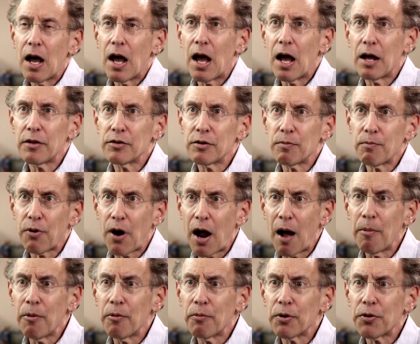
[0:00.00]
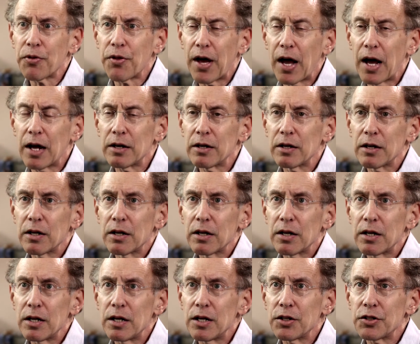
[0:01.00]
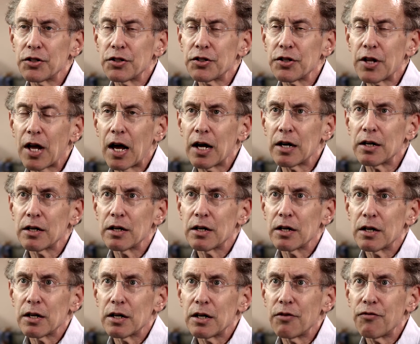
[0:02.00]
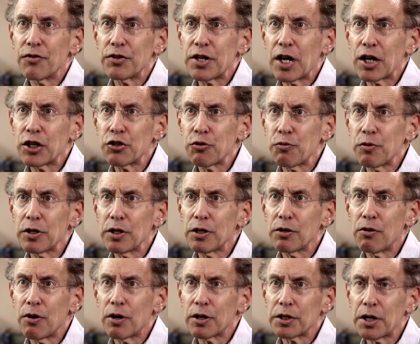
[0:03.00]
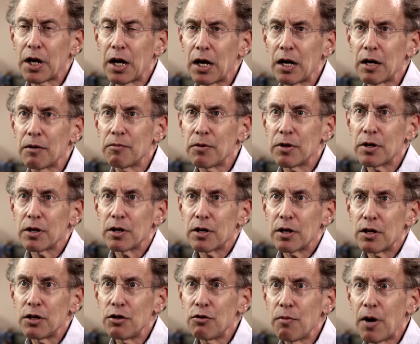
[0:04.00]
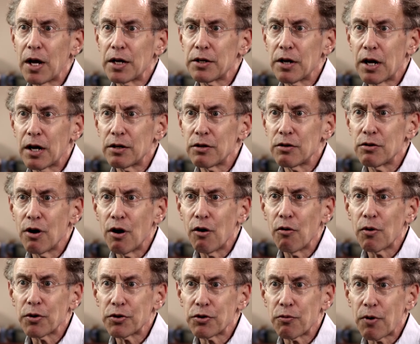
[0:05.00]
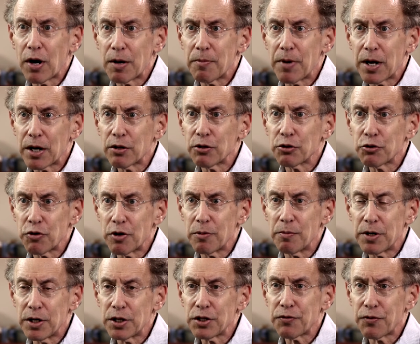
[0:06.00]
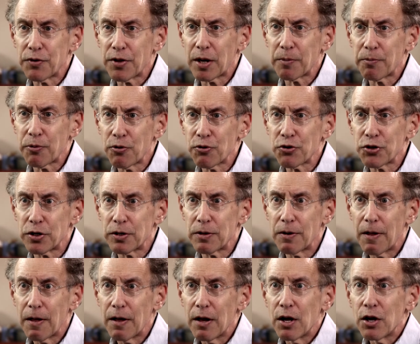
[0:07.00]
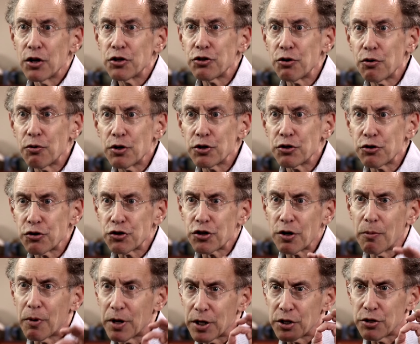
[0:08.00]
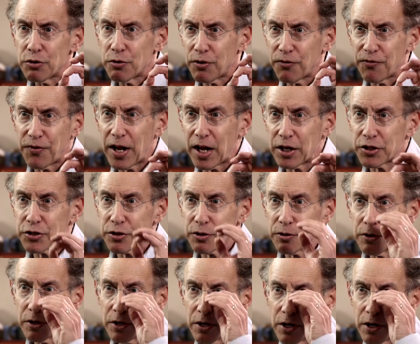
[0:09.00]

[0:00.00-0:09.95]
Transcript: And the problem with that is, is that if it takes a really long time, you might not know what the right medical treatment is for that person. So is there some way to do it faster?